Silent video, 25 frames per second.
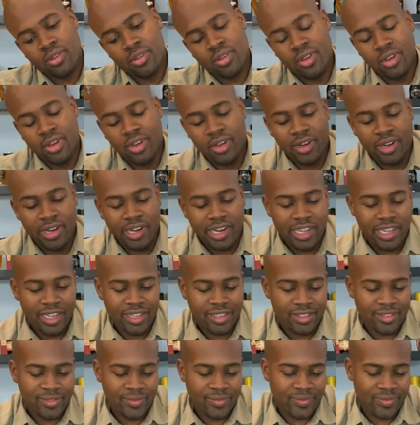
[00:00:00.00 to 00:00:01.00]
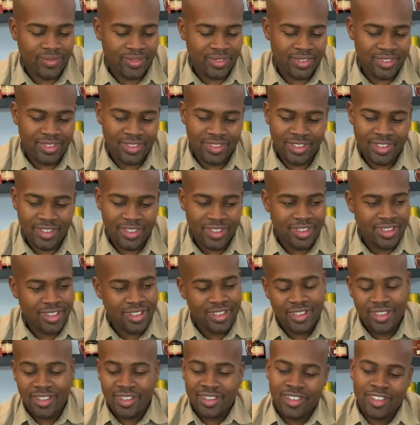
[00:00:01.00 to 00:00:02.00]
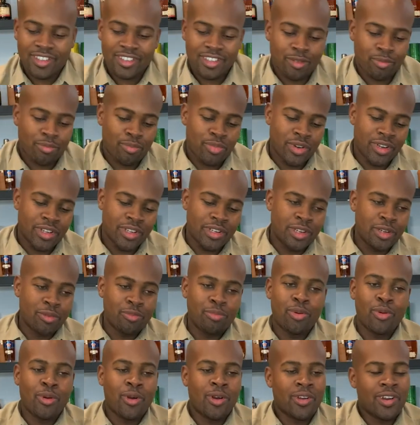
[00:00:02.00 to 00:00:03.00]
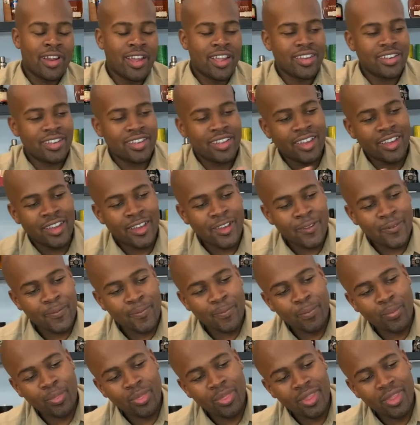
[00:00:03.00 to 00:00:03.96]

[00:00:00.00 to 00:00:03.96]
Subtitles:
All right. Some pretty good pour right there.